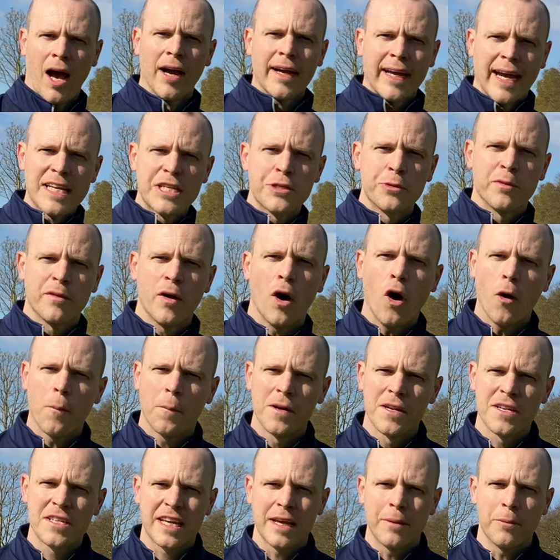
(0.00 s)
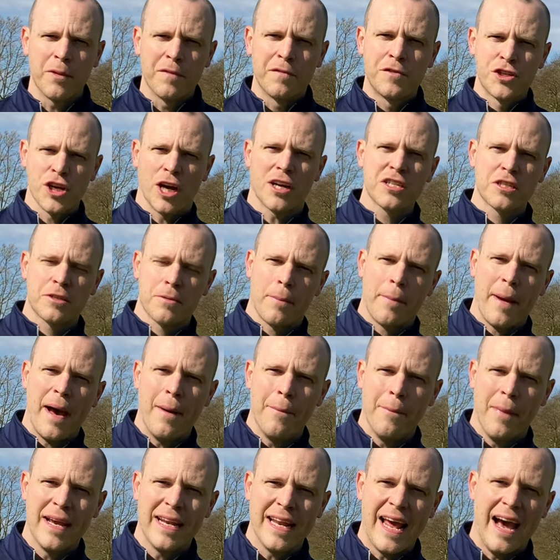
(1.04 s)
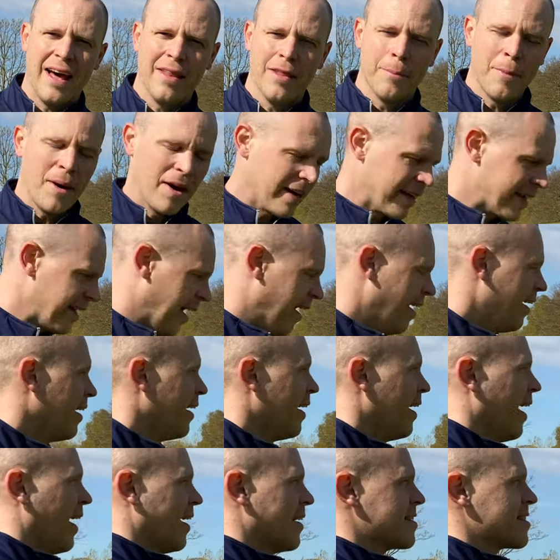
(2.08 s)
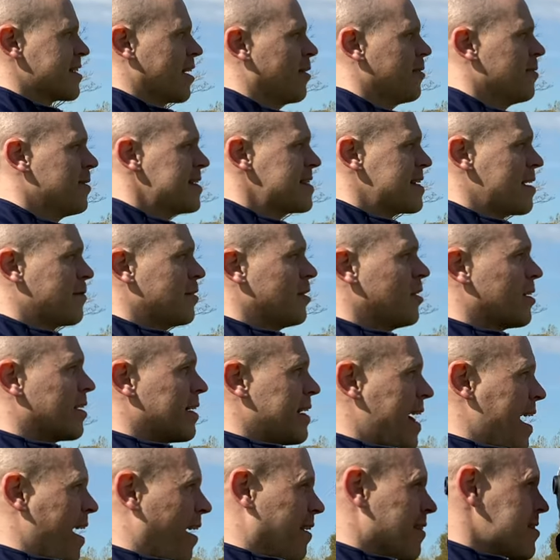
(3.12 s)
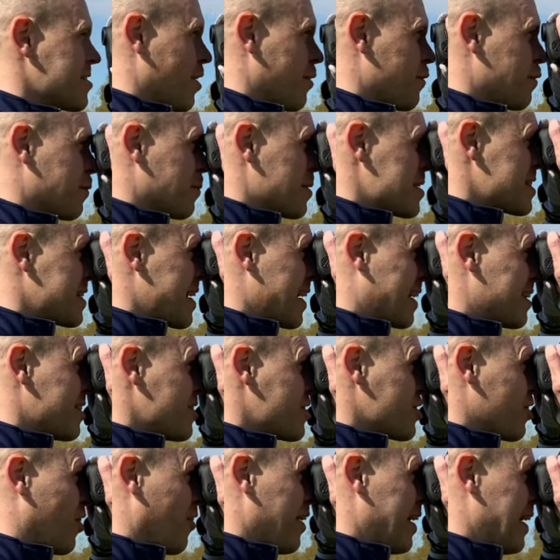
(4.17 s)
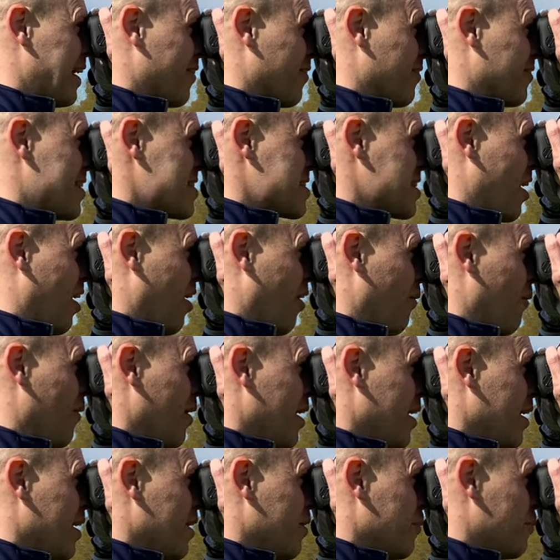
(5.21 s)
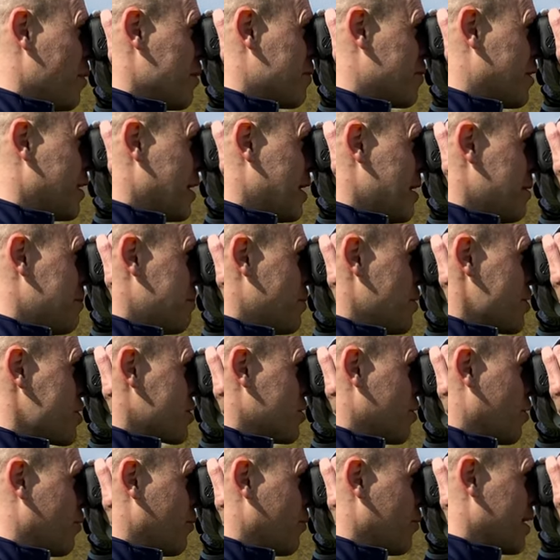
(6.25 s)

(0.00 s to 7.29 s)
Okay, so with a hop and a skip, we've just about made it out of the bunker. And so let's have a look now. So from a second shot here on this hole with the Bushnell,